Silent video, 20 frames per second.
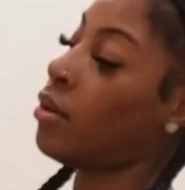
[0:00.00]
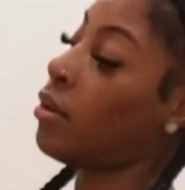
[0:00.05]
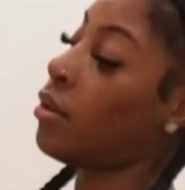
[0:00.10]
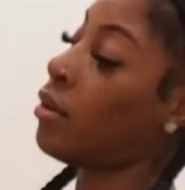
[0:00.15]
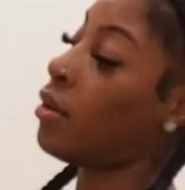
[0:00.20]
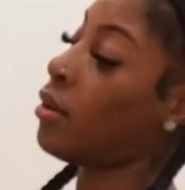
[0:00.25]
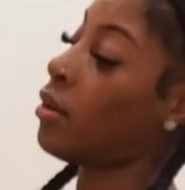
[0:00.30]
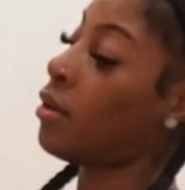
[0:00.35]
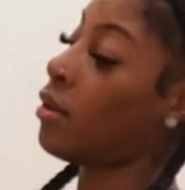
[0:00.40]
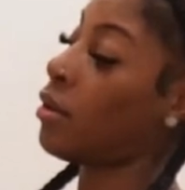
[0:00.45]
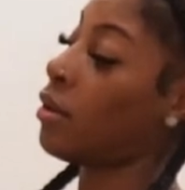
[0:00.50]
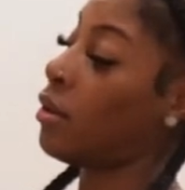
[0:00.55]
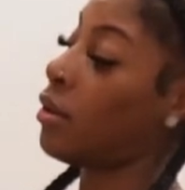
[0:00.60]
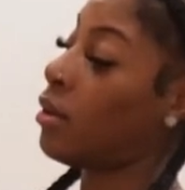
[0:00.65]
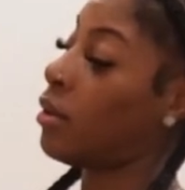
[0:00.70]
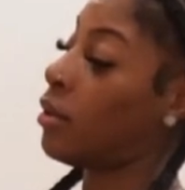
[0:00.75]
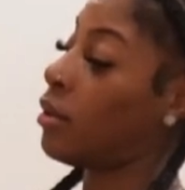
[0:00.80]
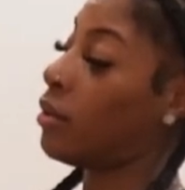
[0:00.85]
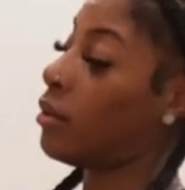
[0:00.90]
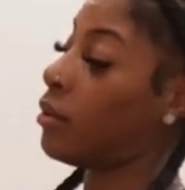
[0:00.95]

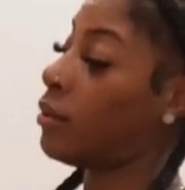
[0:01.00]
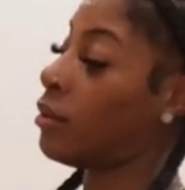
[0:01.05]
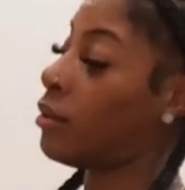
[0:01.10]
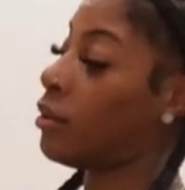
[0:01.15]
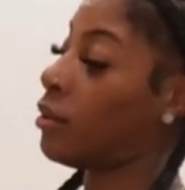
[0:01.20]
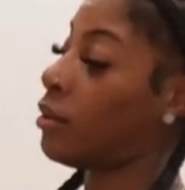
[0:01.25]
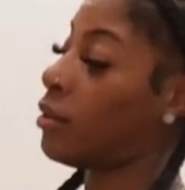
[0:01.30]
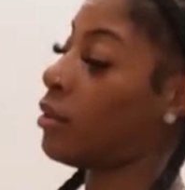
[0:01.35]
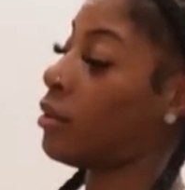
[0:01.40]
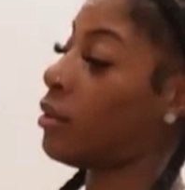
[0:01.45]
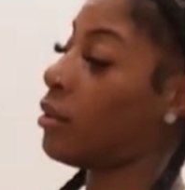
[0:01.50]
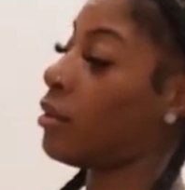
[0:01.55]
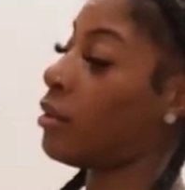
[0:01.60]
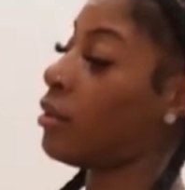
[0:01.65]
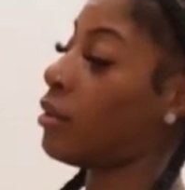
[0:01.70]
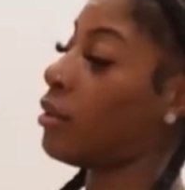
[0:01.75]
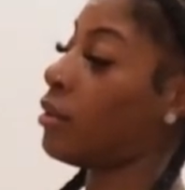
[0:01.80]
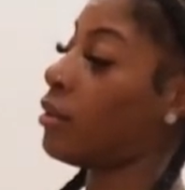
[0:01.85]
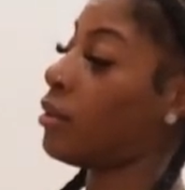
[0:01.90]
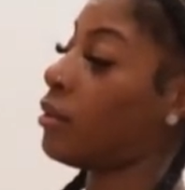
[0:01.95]

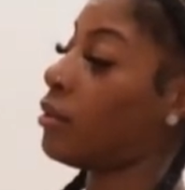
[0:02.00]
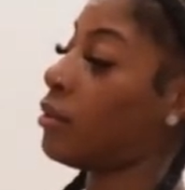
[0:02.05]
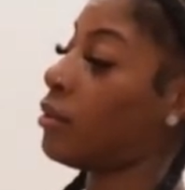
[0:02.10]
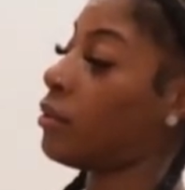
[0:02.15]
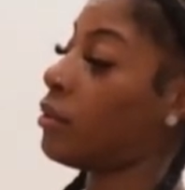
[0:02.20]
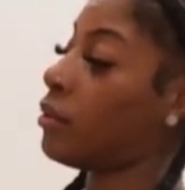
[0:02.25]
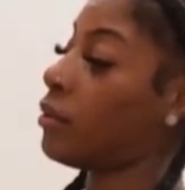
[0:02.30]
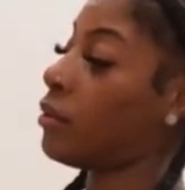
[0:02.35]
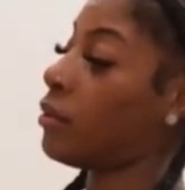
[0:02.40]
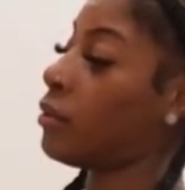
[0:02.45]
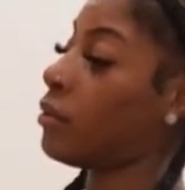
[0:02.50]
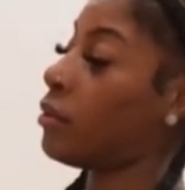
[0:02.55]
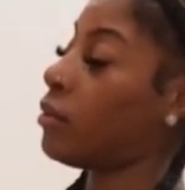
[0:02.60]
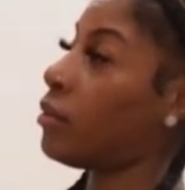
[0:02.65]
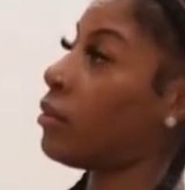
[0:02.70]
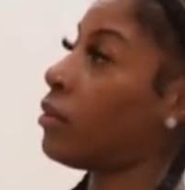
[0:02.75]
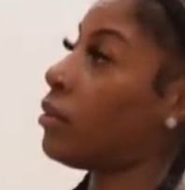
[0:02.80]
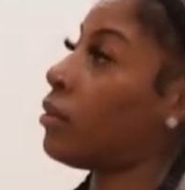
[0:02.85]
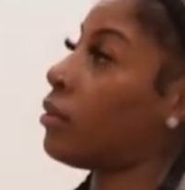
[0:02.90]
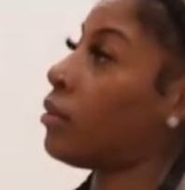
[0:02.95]

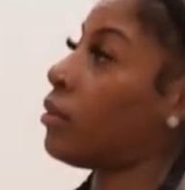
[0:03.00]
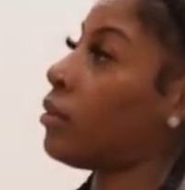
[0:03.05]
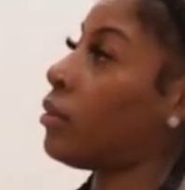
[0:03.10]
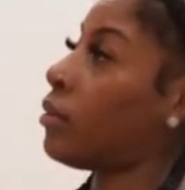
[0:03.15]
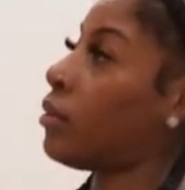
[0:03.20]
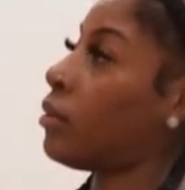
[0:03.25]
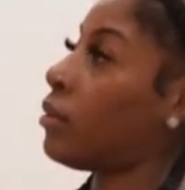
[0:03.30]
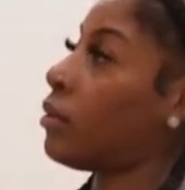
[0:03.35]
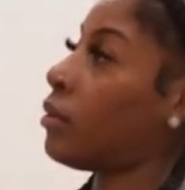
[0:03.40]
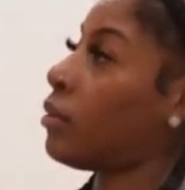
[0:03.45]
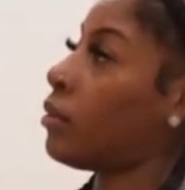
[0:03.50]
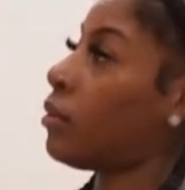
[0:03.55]
(no one is talking)